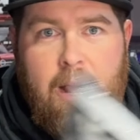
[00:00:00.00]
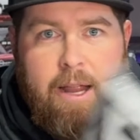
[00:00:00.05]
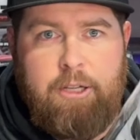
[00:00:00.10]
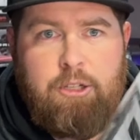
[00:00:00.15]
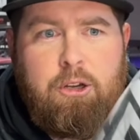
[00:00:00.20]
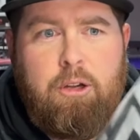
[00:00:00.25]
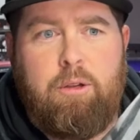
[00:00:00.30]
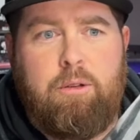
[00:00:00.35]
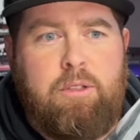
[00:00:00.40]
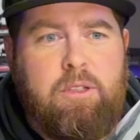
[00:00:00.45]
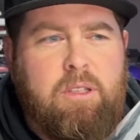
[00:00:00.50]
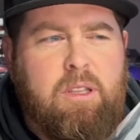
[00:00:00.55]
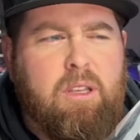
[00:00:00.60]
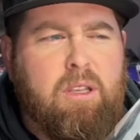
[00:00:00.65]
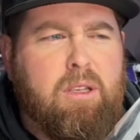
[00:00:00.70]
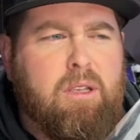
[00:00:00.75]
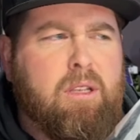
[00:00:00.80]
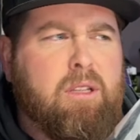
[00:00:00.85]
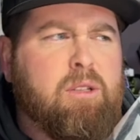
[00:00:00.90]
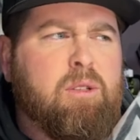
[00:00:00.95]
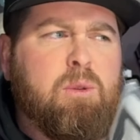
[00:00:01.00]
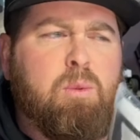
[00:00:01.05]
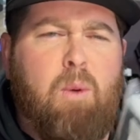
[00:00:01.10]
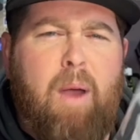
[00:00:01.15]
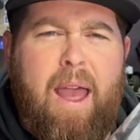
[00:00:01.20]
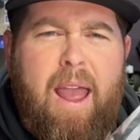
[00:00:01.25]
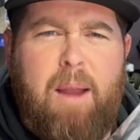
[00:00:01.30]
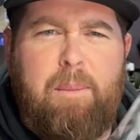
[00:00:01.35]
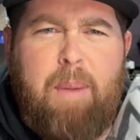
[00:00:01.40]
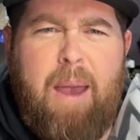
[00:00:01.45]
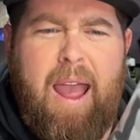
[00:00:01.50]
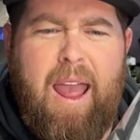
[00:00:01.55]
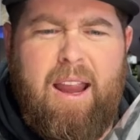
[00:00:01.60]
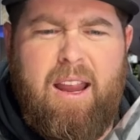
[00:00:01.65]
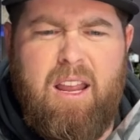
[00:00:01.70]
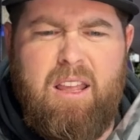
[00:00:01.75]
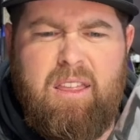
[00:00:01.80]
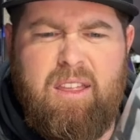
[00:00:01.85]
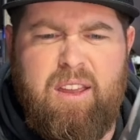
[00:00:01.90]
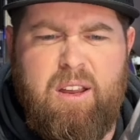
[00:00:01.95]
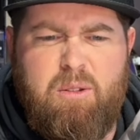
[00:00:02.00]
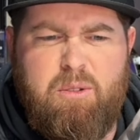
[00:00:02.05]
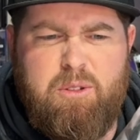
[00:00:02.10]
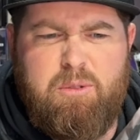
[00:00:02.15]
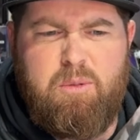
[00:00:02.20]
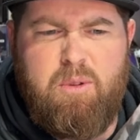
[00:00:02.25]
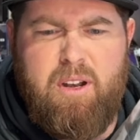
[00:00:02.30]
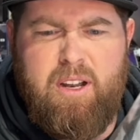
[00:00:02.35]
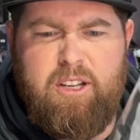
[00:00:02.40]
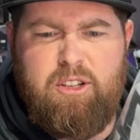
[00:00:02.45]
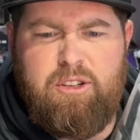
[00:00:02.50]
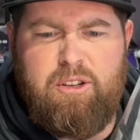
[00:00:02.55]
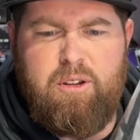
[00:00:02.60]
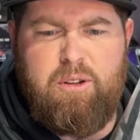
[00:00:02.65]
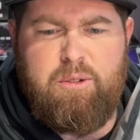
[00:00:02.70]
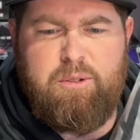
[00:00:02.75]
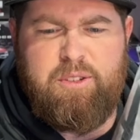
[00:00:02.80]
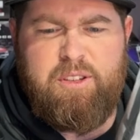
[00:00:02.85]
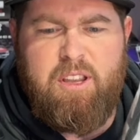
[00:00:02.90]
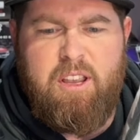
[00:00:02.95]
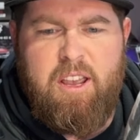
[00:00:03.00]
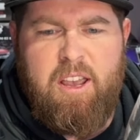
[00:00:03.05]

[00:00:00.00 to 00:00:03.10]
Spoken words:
I chose the swag pack, I think was what I chose.